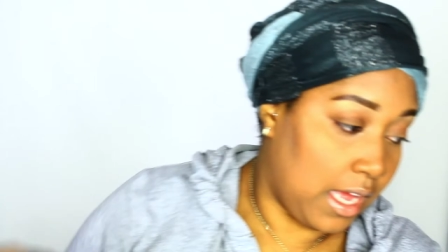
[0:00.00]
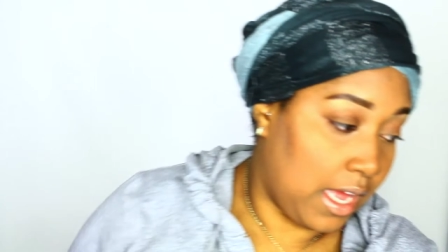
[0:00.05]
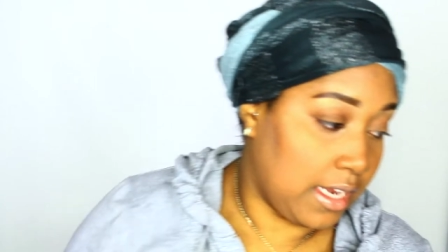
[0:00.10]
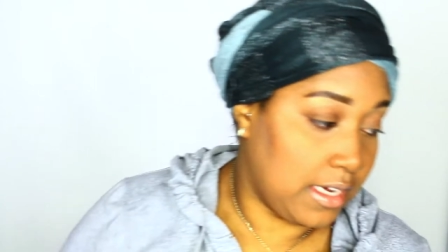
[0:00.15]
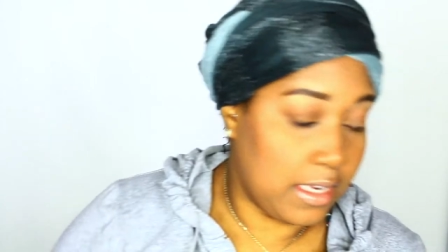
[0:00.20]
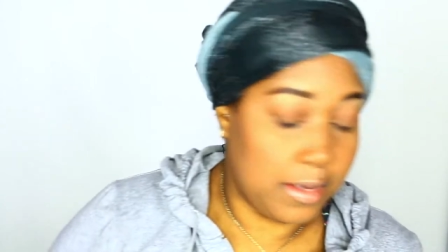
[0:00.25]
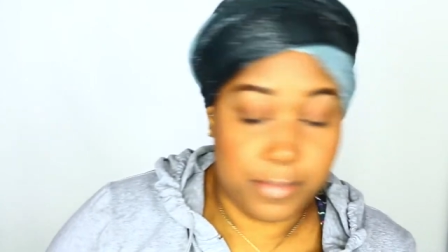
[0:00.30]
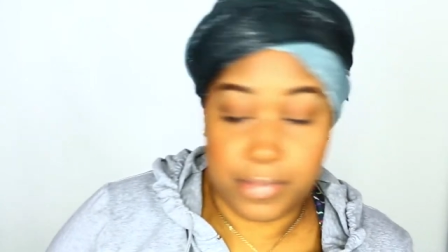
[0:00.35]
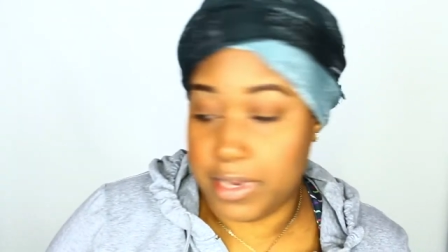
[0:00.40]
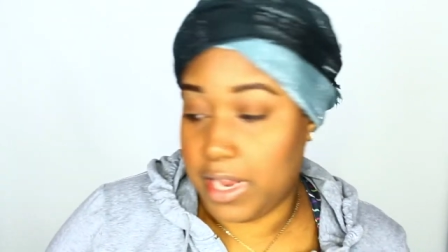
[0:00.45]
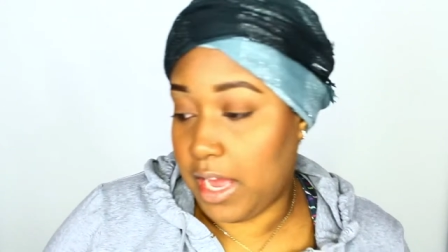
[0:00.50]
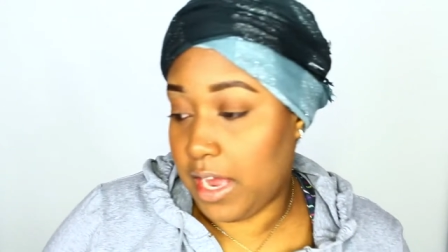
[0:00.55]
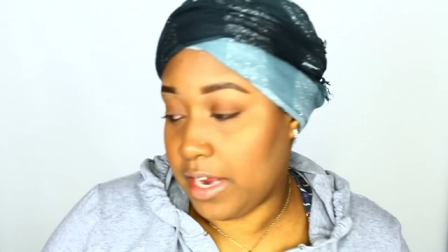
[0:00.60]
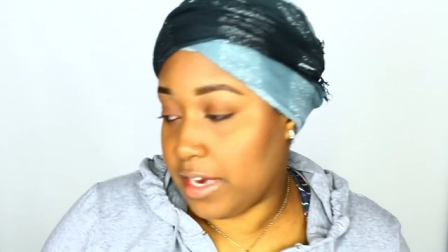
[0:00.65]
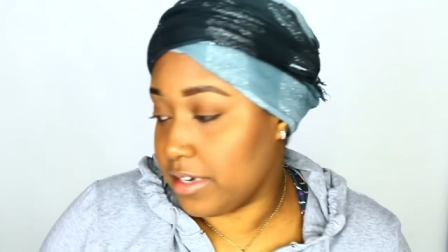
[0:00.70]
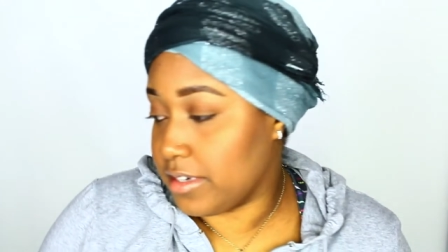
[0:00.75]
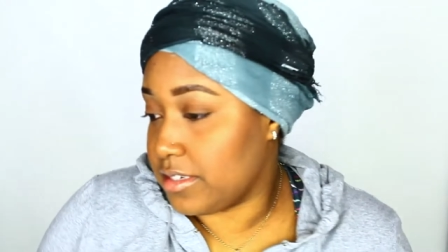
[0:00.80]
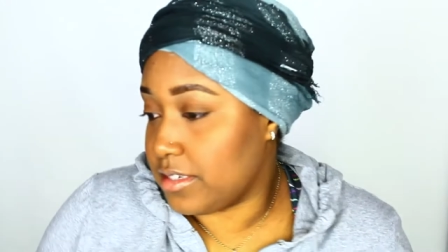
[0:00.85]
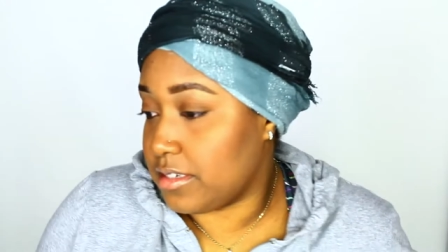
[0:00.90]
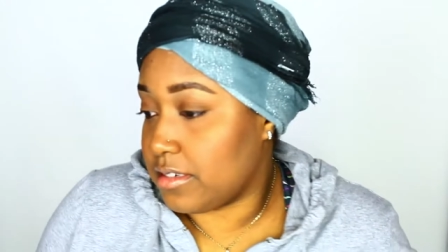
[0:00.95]
I need
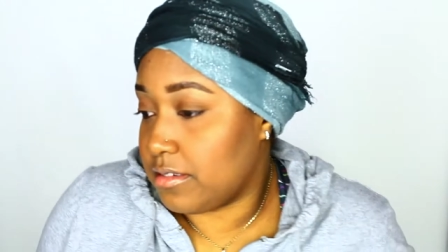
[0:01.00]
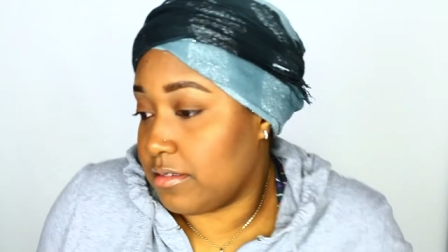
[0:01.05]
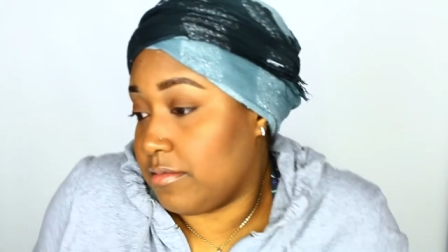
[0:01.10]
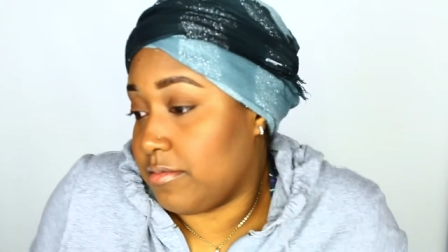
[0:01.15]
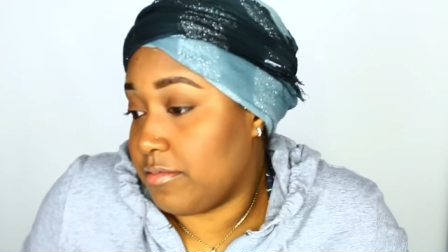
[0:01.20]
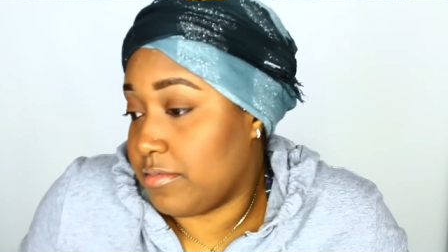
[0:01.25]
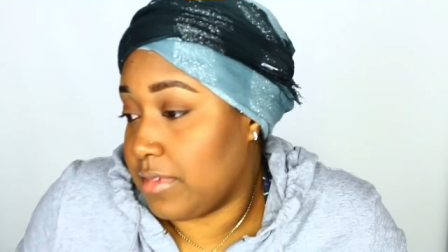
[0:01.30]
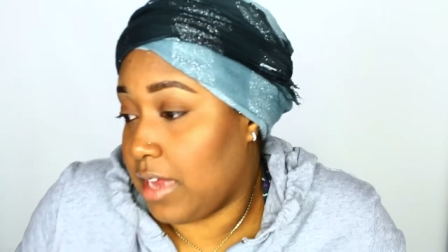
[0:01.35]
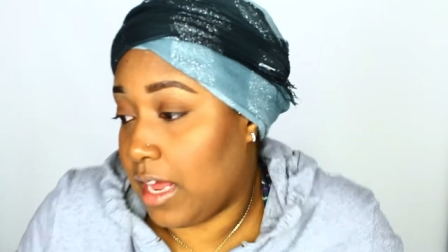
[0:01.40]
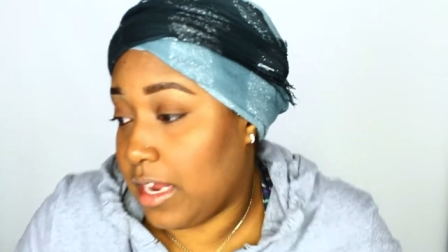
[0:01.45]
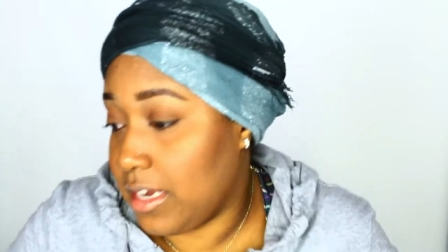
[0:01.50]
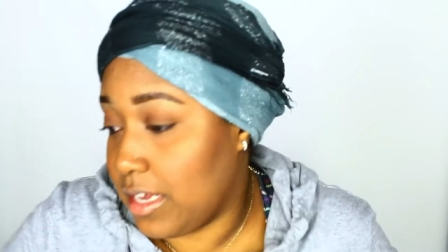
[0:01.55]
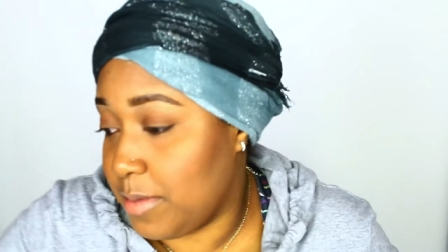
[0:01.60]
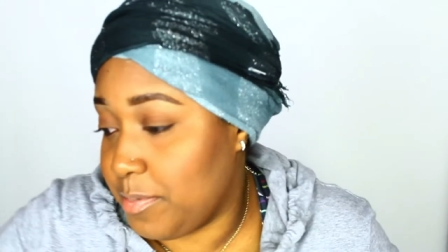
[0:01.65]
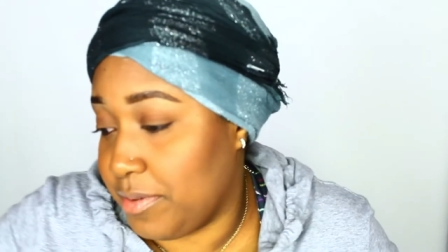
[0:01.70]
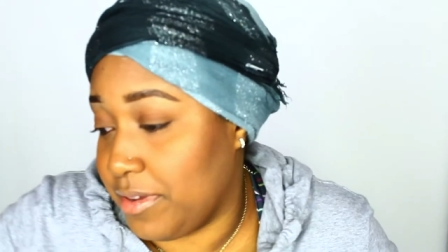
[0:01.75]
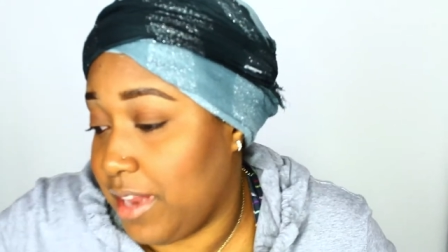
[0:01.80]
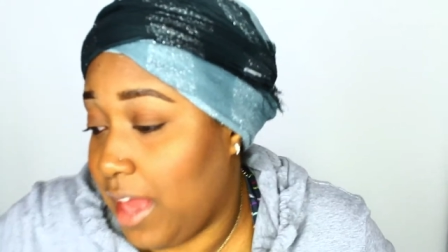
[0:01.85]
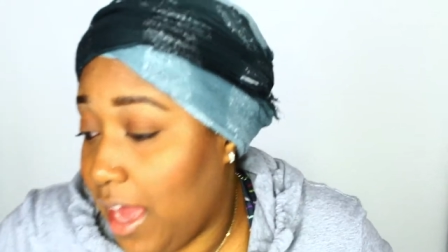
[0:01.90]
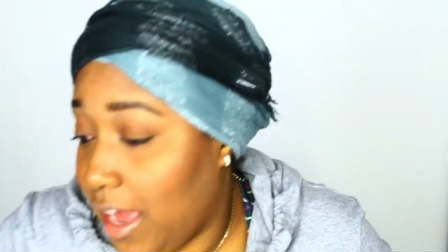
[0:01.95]
pliers. I
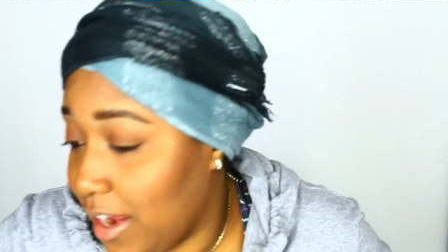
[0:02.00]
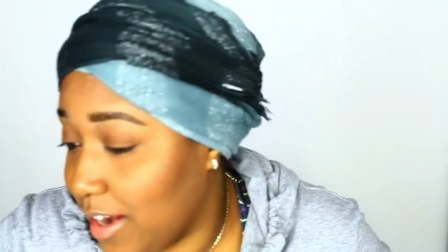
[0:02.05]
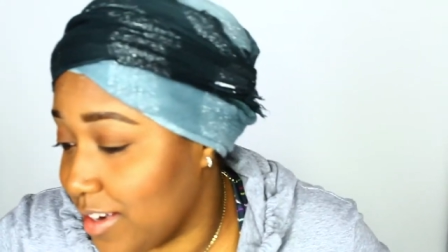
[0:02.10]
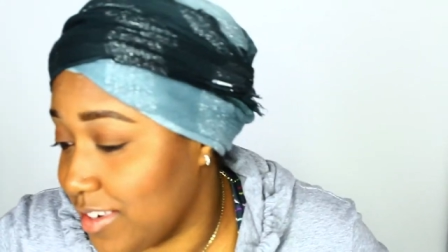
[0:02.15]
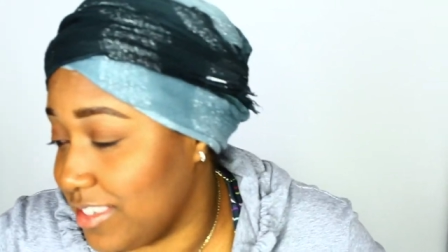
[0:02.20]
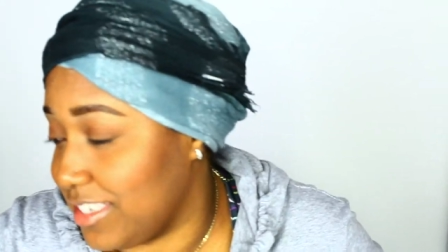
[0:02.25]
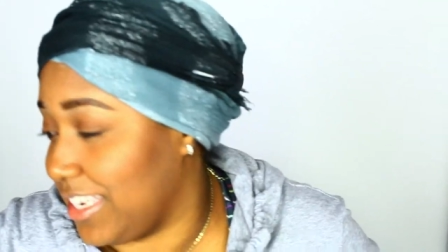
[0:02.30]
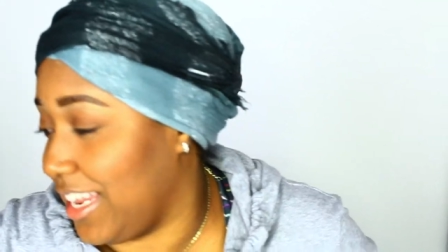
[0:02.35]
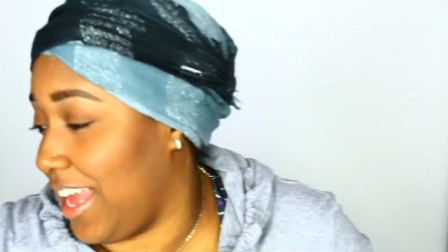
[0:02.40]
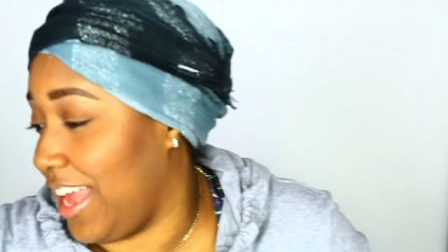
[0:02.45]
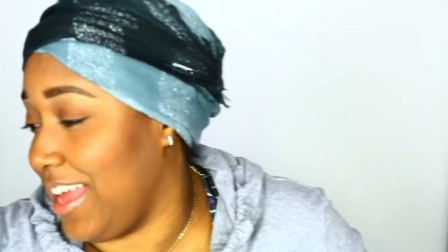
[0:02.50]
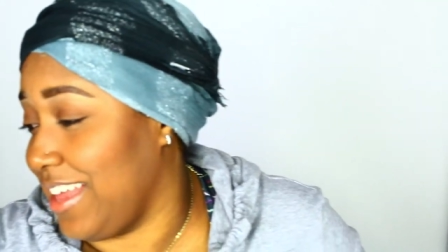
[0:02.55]
need pliers